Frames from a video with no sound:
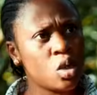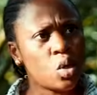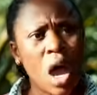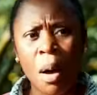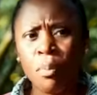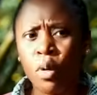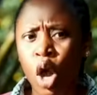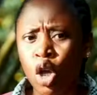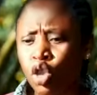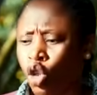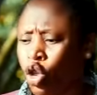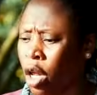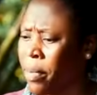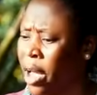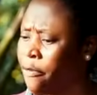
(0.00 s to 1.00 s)
So I'm going to
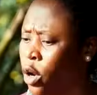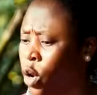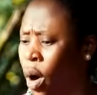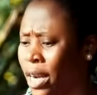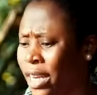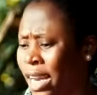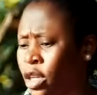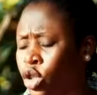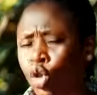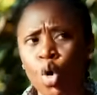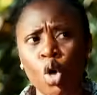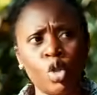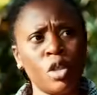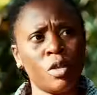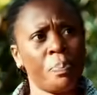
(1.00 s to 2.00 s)
join my fellow Adas to
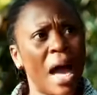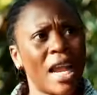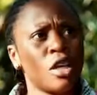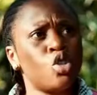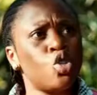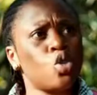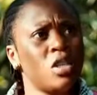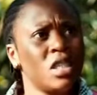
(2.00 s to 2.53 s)
go to the palace to